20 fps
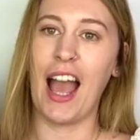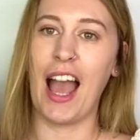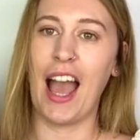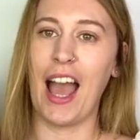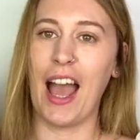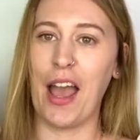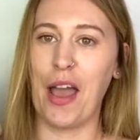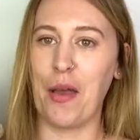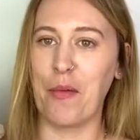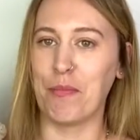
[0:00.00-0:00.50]

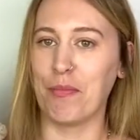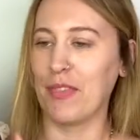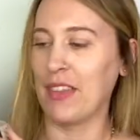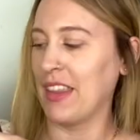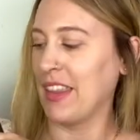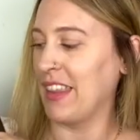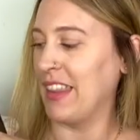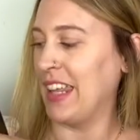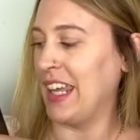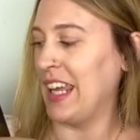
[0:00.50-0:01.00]

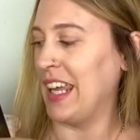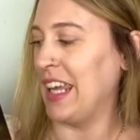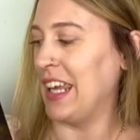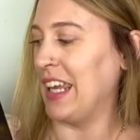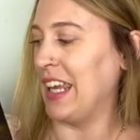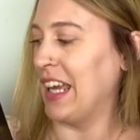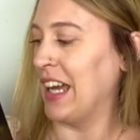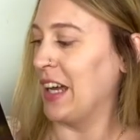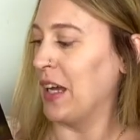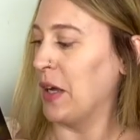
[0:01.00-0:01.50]

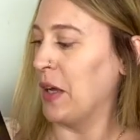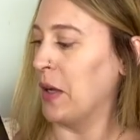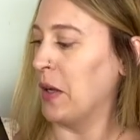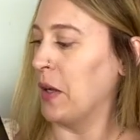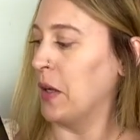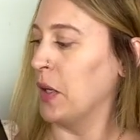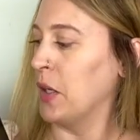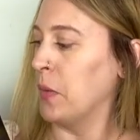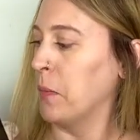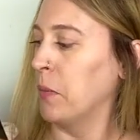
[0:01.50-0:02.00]
the
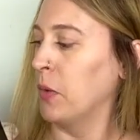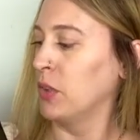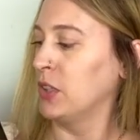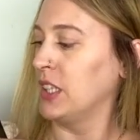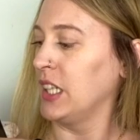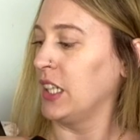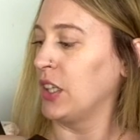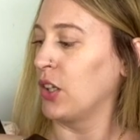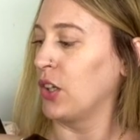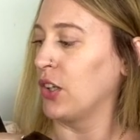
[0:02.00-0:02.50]

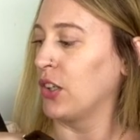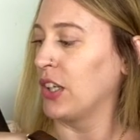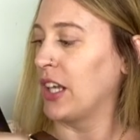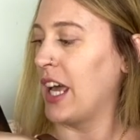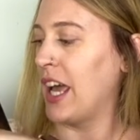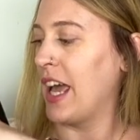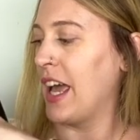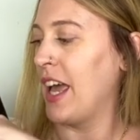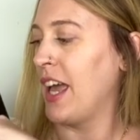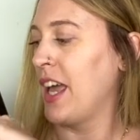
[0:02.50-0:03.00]

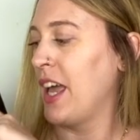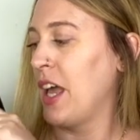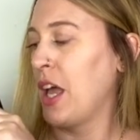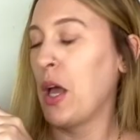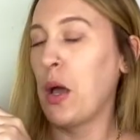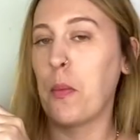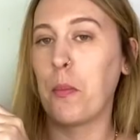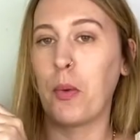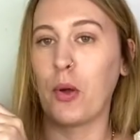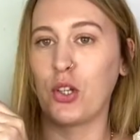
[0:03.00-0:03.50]
multicolour
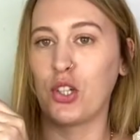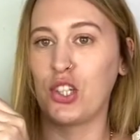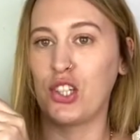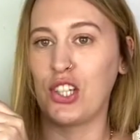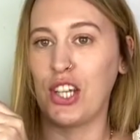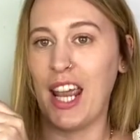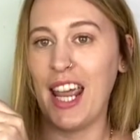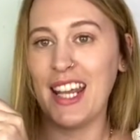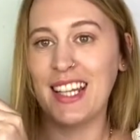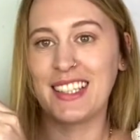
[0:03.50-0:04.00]

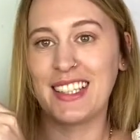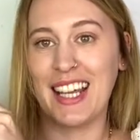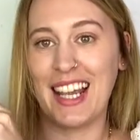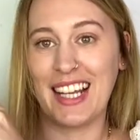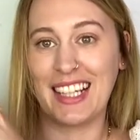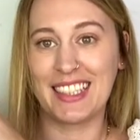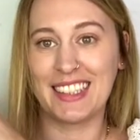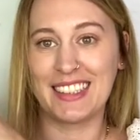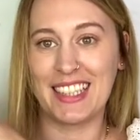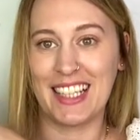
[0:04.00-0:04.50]
pochette
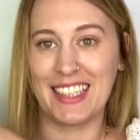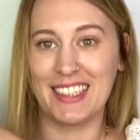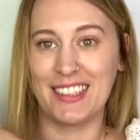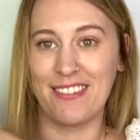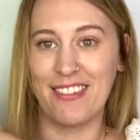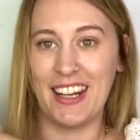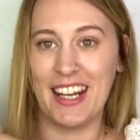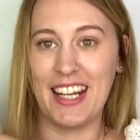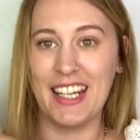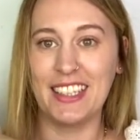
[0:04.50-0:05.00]

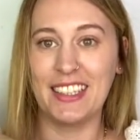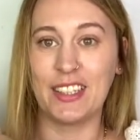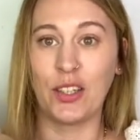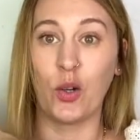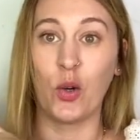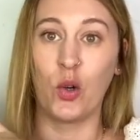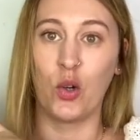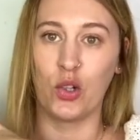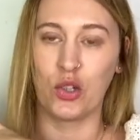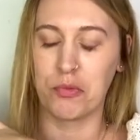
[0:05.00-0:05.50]
accessories, the
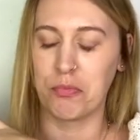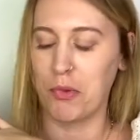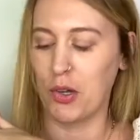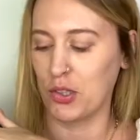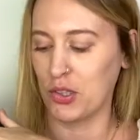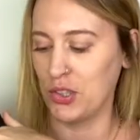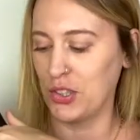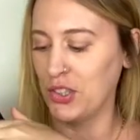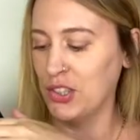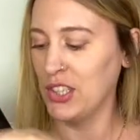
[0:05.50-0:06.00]
old
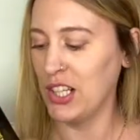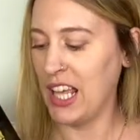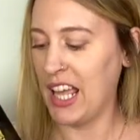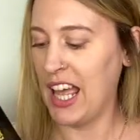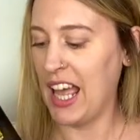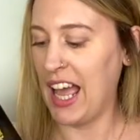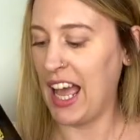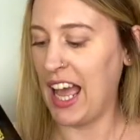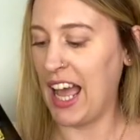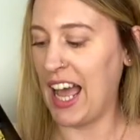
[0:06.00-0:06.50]
model,
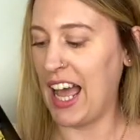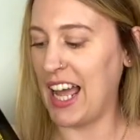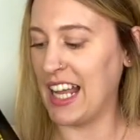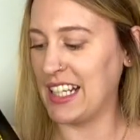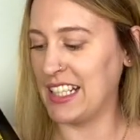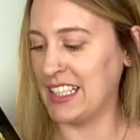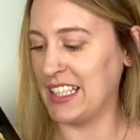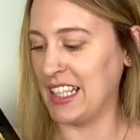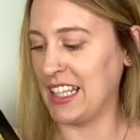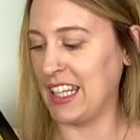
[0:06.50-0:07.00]

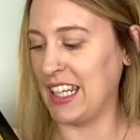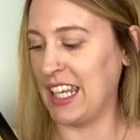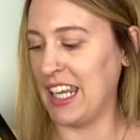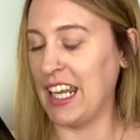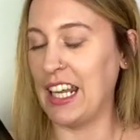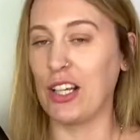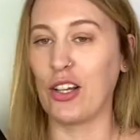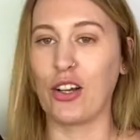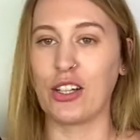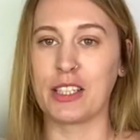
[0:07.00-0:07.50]
and
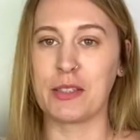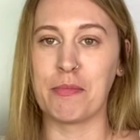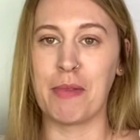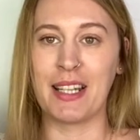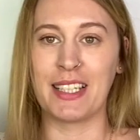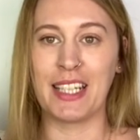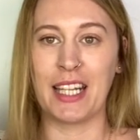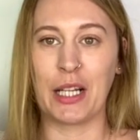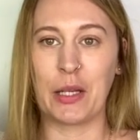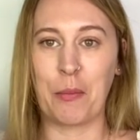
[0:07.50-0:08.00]
the
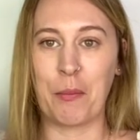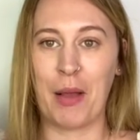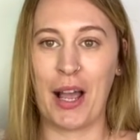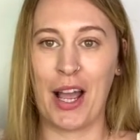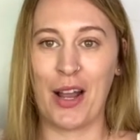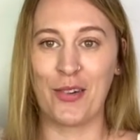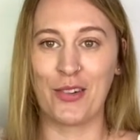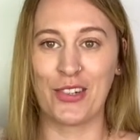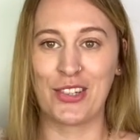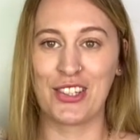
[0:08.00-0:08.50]
cosmetic
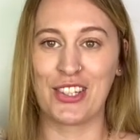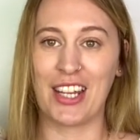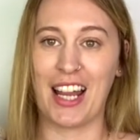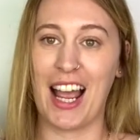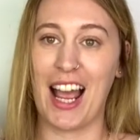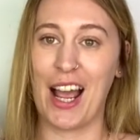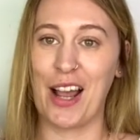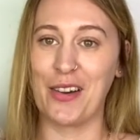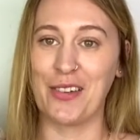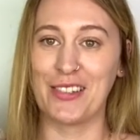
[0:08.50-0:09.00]
pouch.
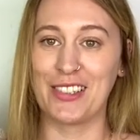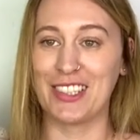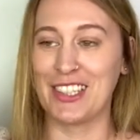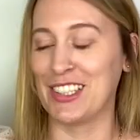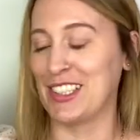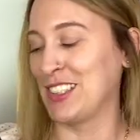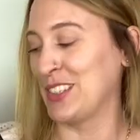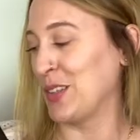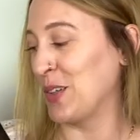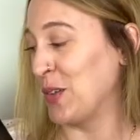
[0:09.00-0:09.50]
I was
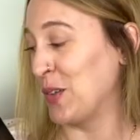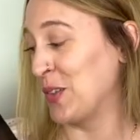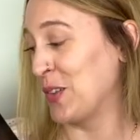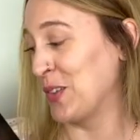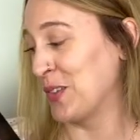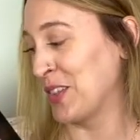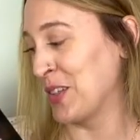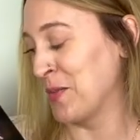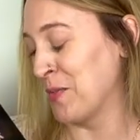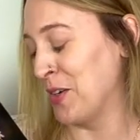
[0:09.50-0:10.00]
just
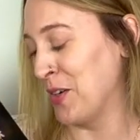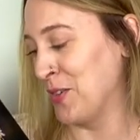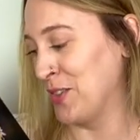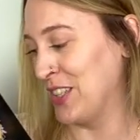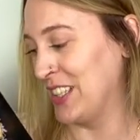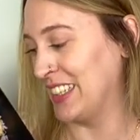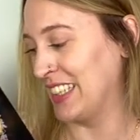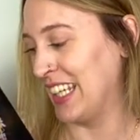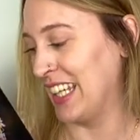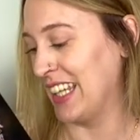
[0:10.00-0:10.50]
over the moon to
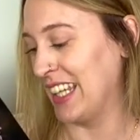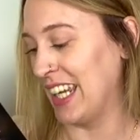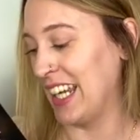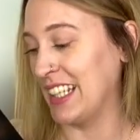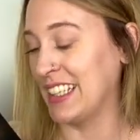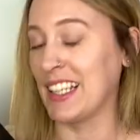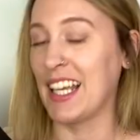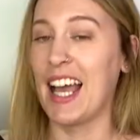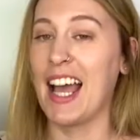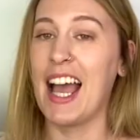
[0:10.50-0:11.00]
see
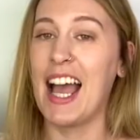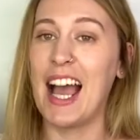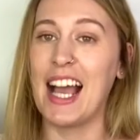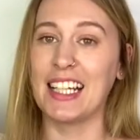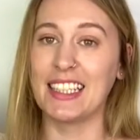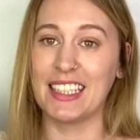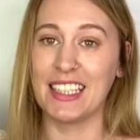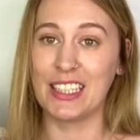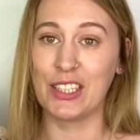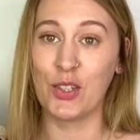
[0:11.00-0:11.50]
these. I
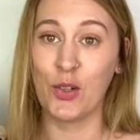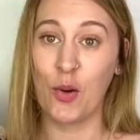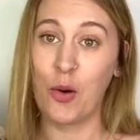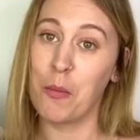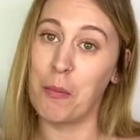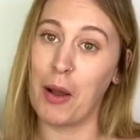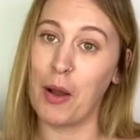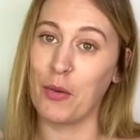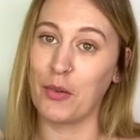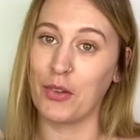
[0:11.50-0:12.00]
did know
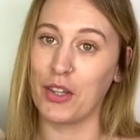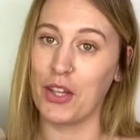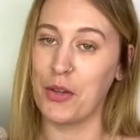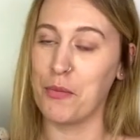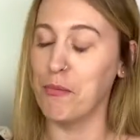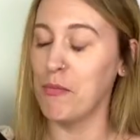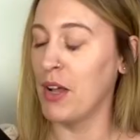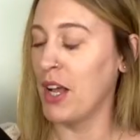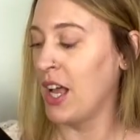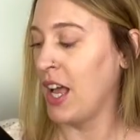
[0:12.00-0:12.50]
about
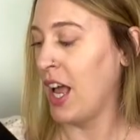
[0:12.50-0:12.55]
them.